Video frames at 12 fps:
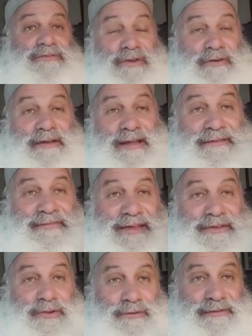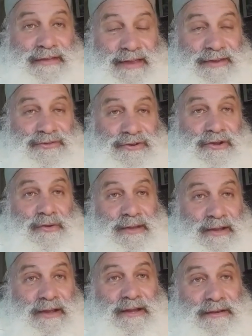don't have that unification
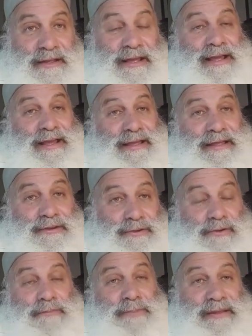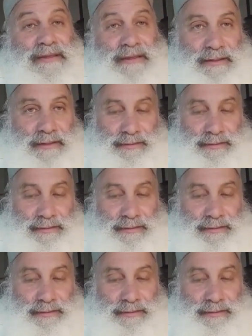going on in your being.